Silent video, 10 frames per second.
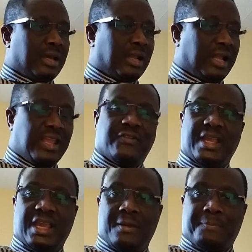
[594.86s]

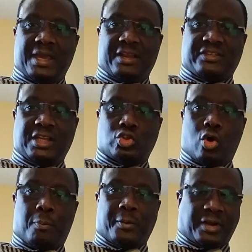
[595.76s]
Leaving APRC to
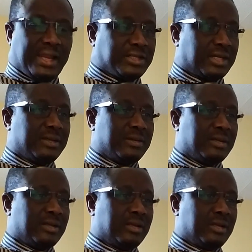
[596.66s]
operate
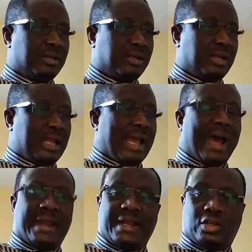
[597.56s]

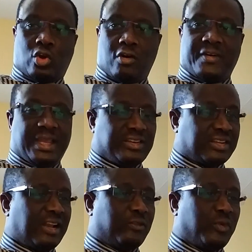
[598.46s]
and then cover
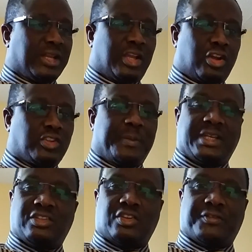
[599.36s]
itself with the
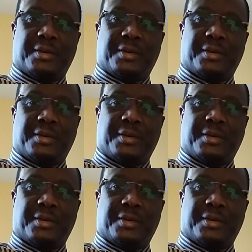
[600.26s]
cosmetics of